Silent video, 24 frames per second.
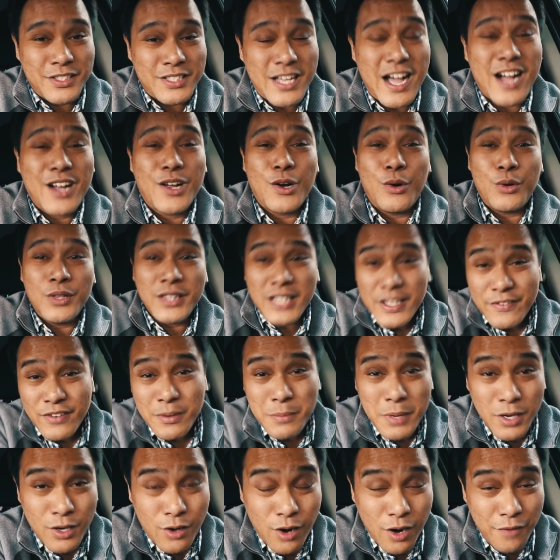Taco and living
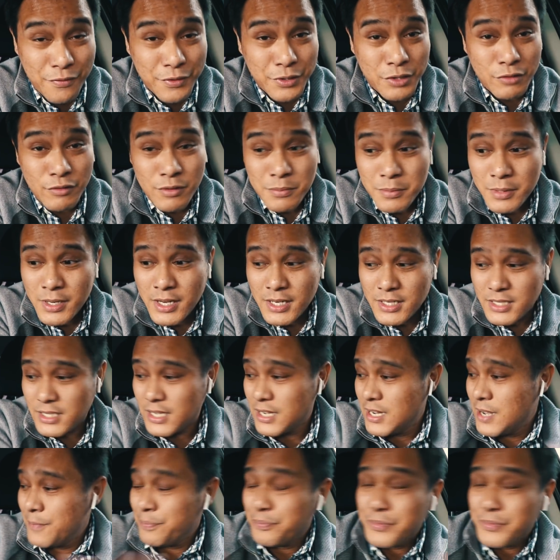in my car for three months